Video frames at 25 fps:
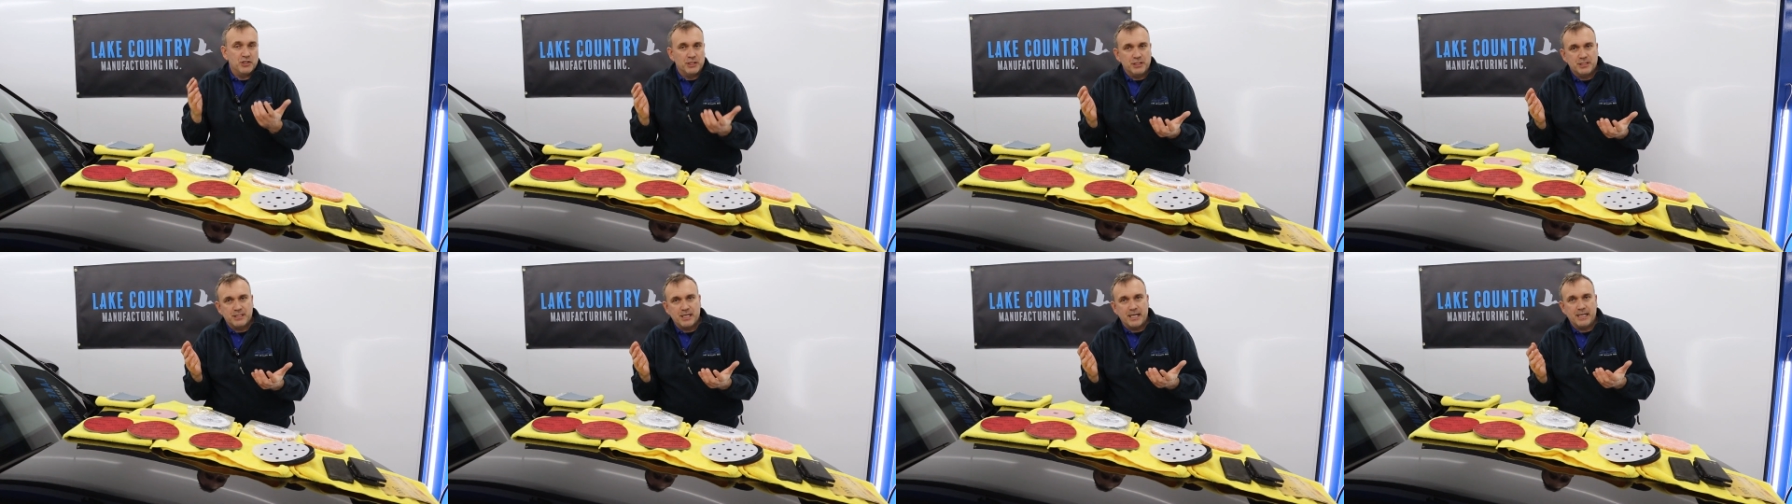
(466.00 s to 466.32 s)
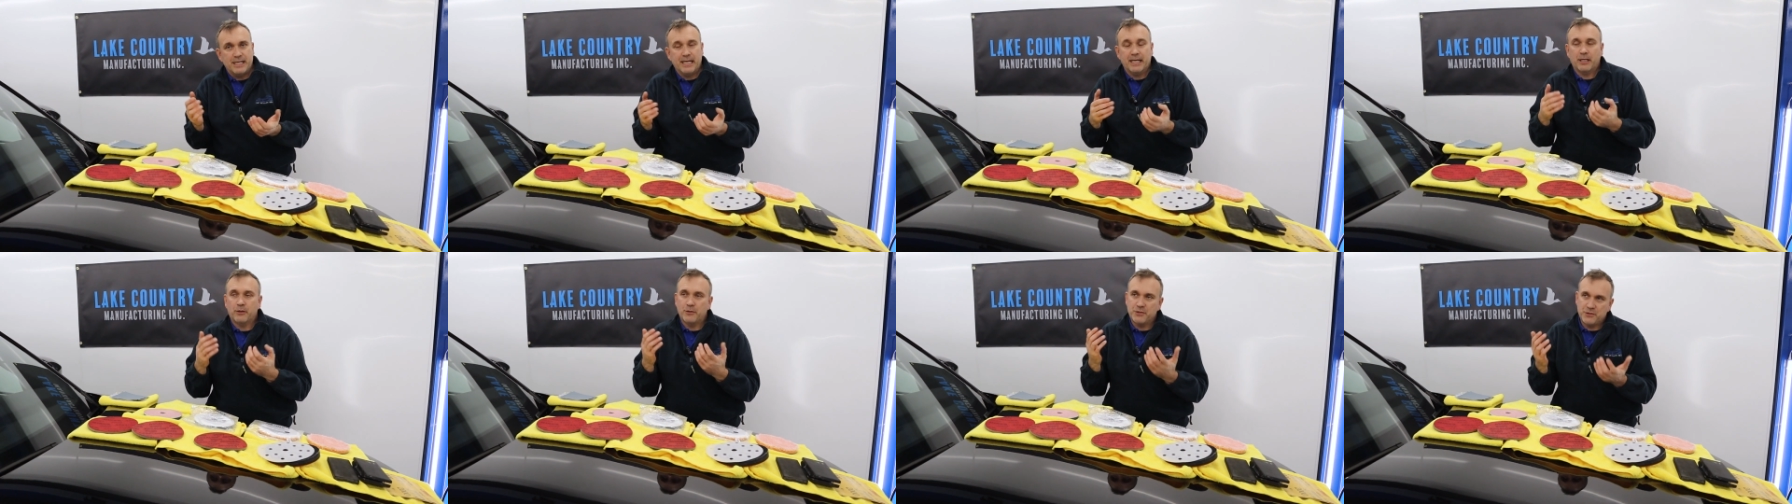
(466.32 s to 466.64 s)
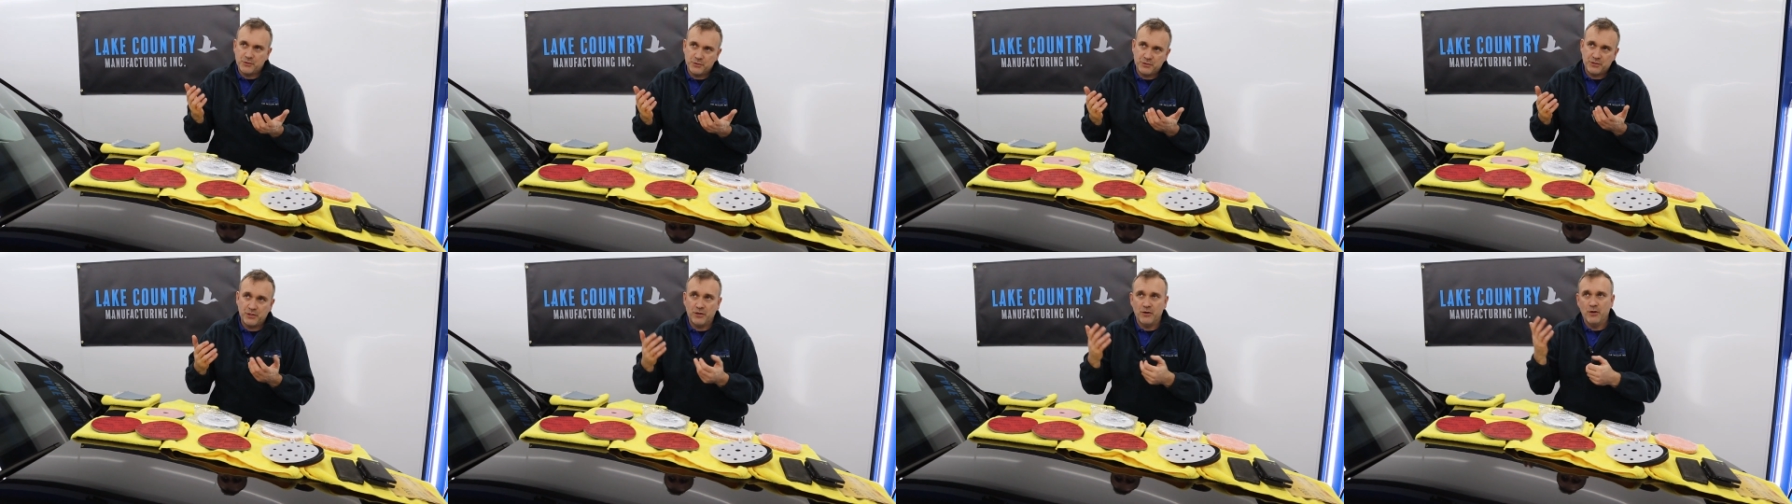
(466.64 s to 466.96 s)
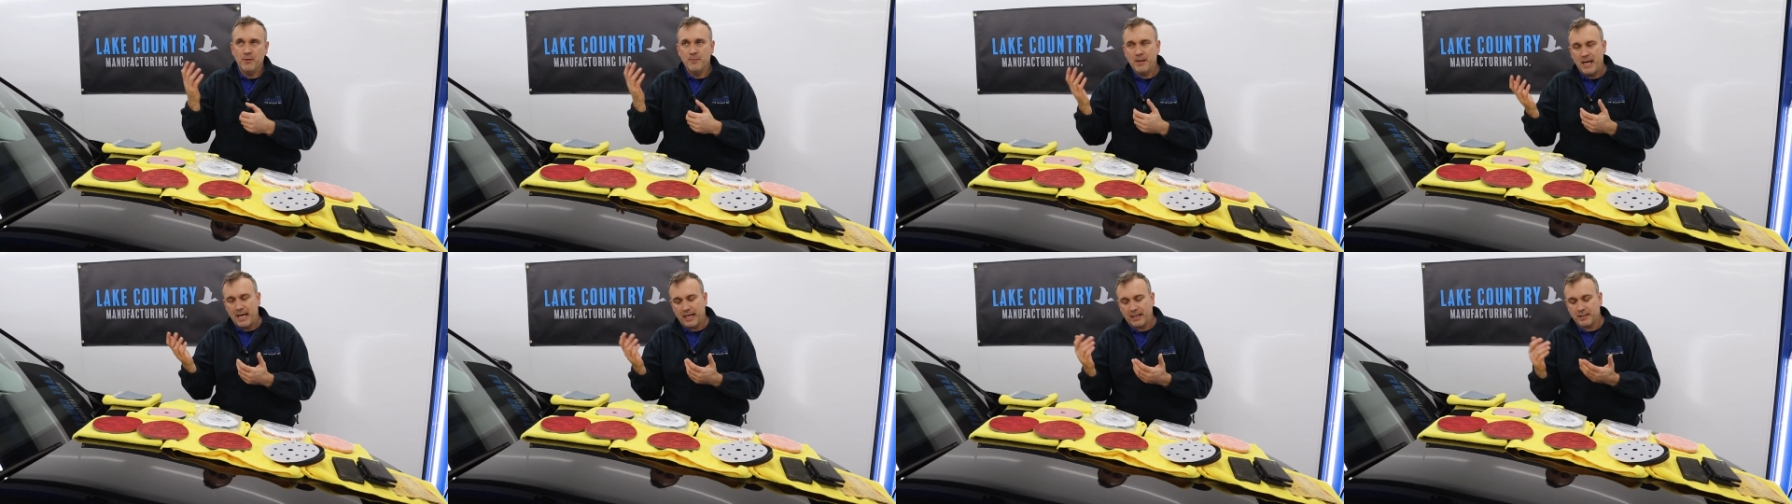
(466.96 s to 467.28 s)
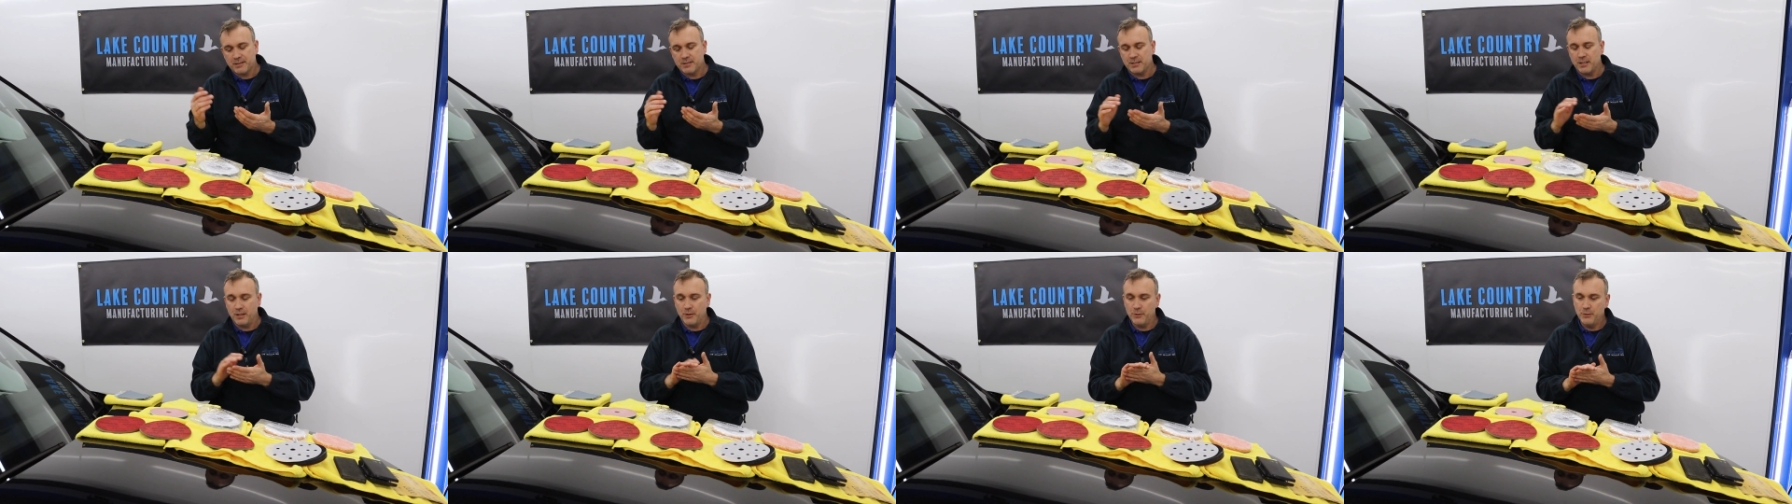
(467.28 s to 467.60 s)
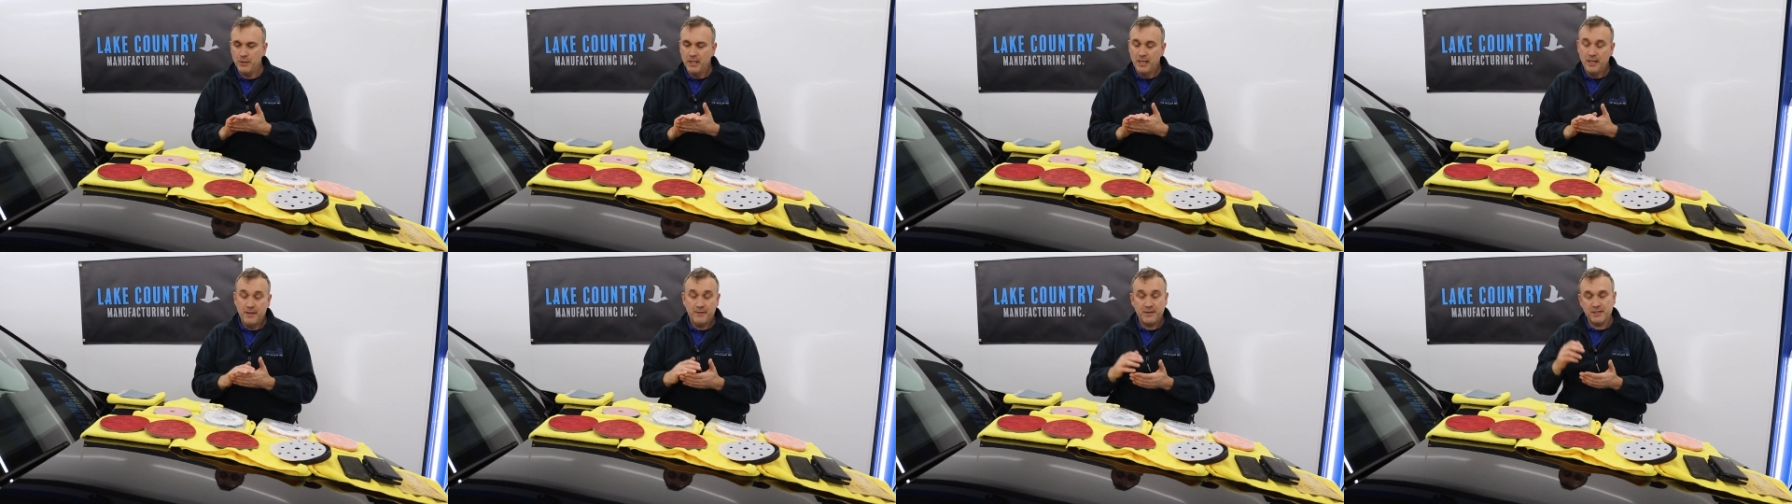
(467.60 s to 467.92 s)
G-Technic, Crystal Serum,
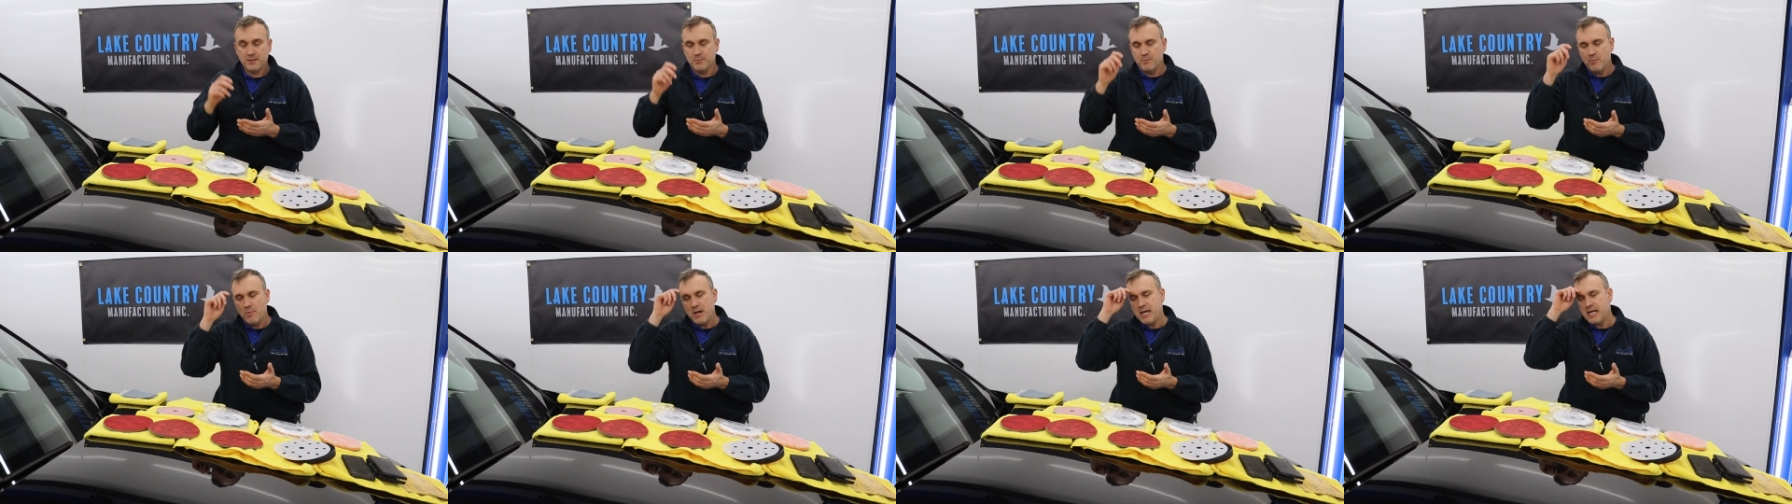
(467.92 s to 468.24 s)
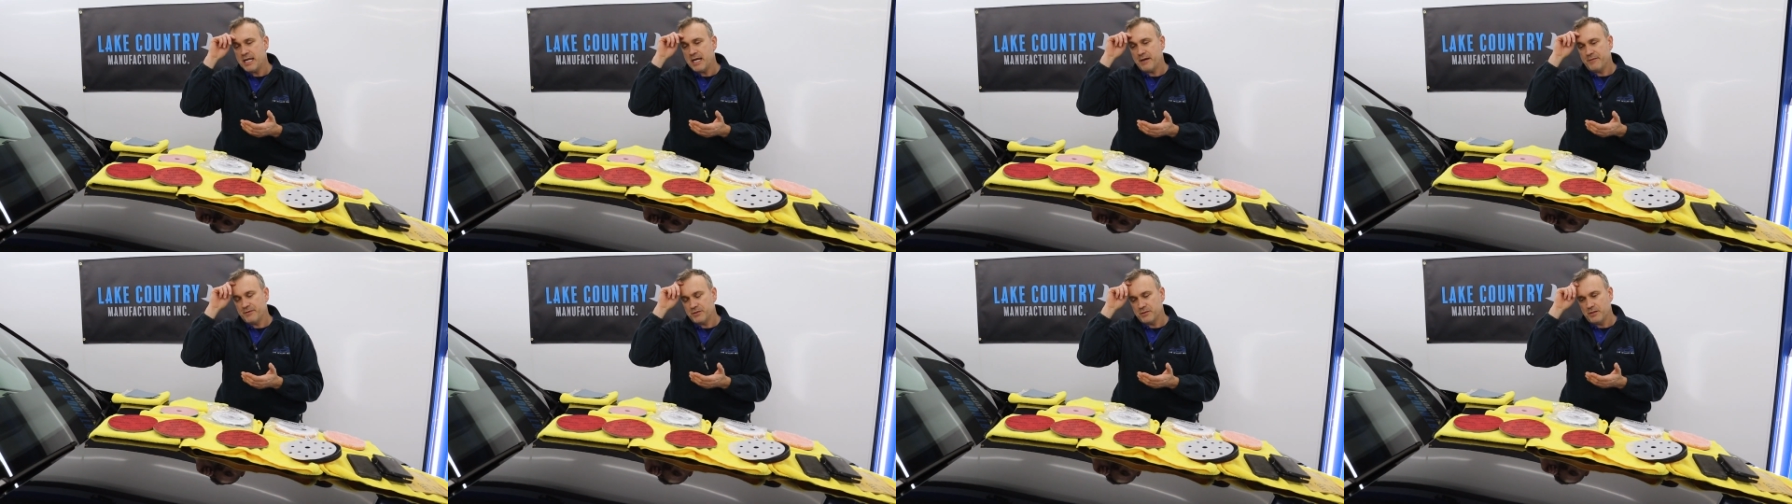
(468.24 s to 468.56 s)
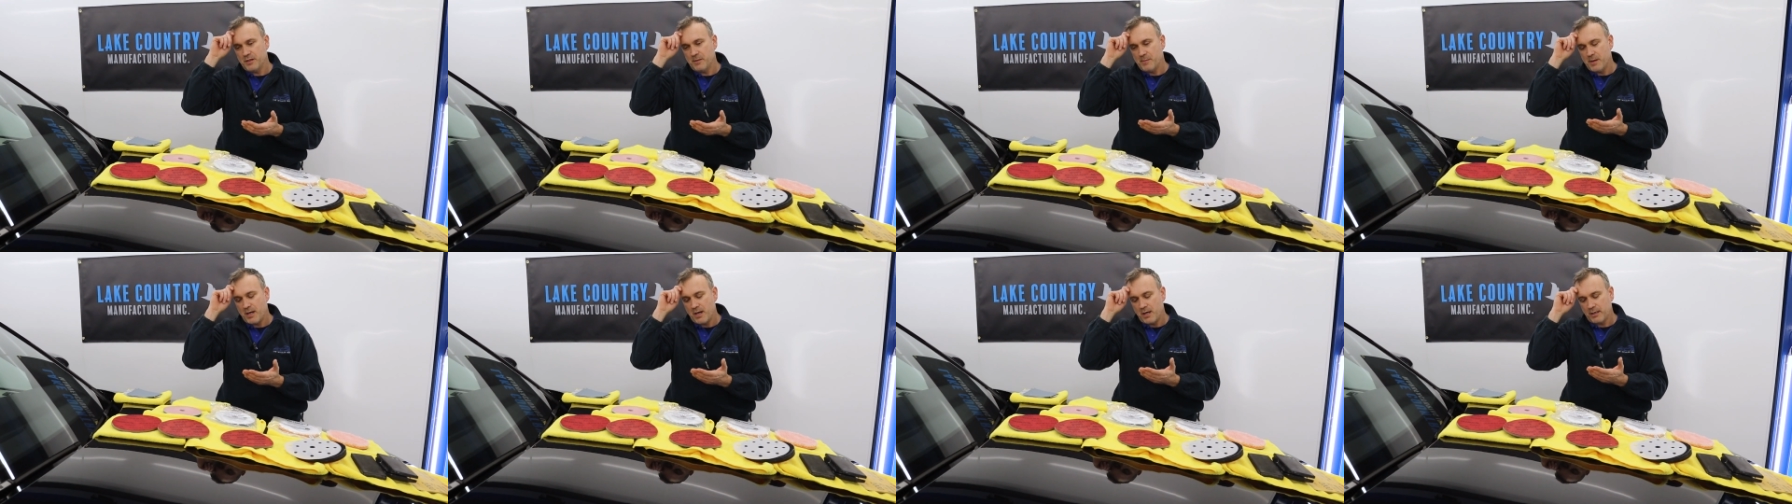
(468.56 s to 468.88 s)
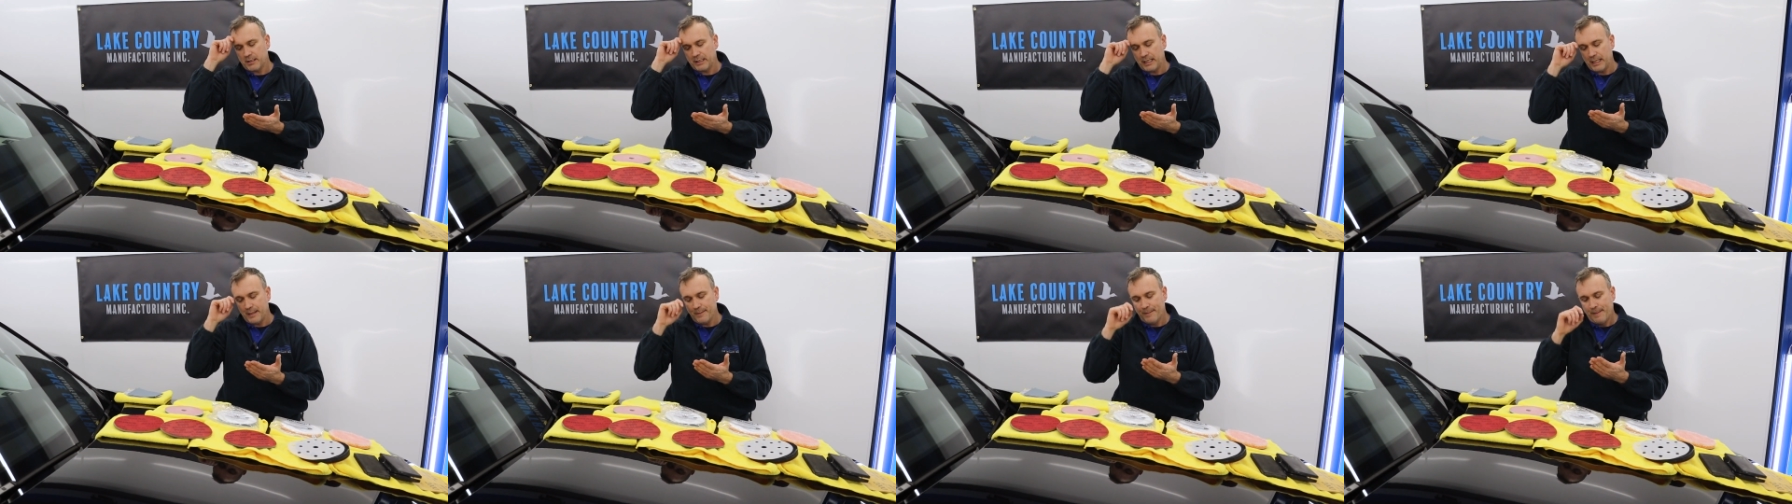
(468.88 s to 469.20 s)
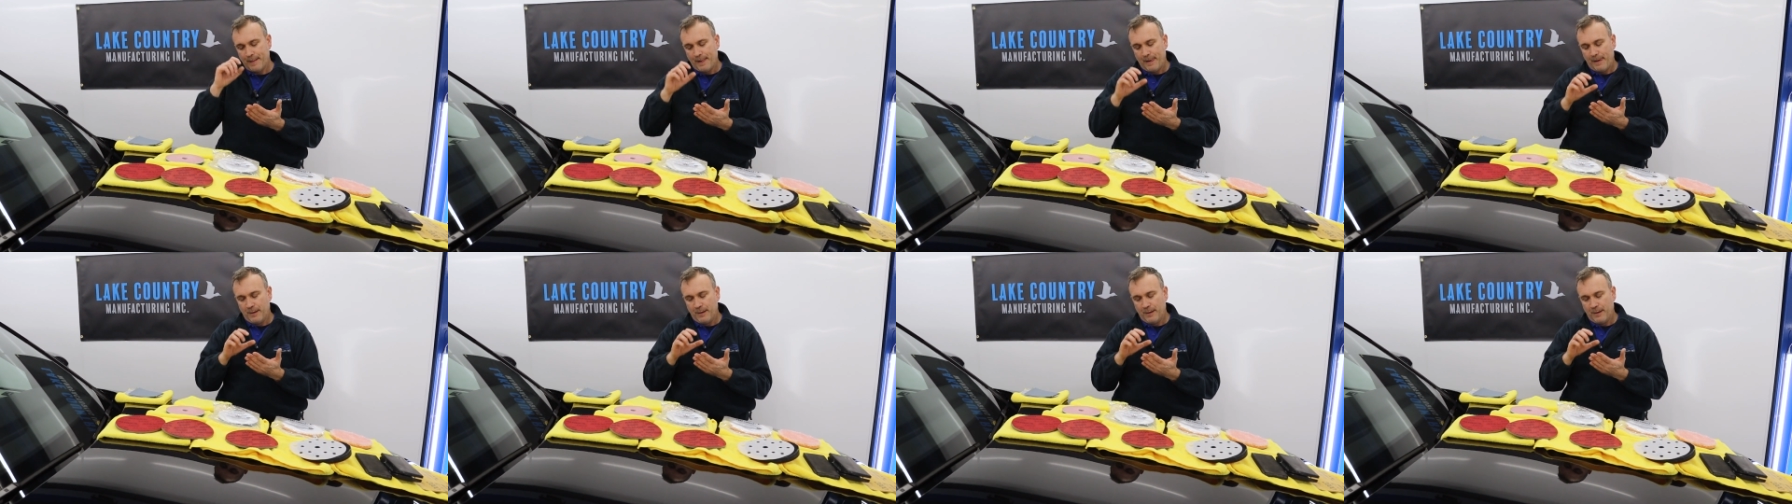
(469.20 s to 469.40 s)
Exo, there's many others on the market,